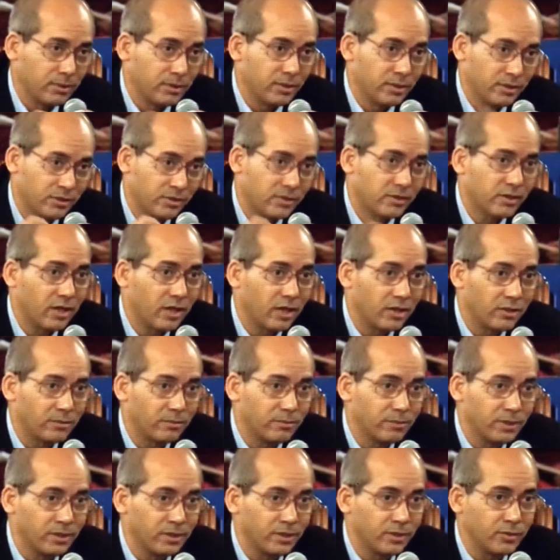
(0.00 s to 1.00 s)
Buddhist
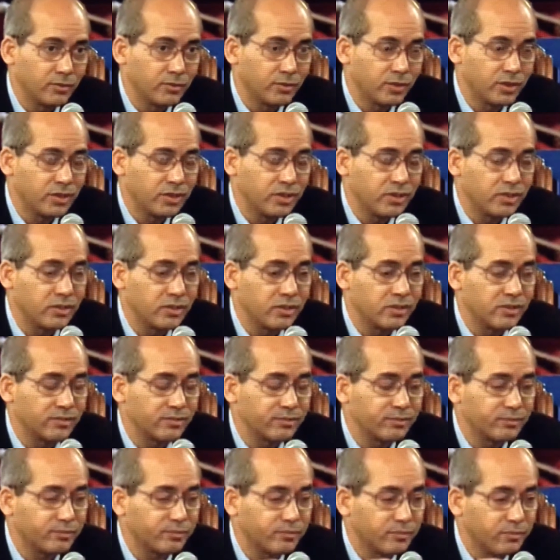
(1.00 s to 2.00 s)
contemplative traditions,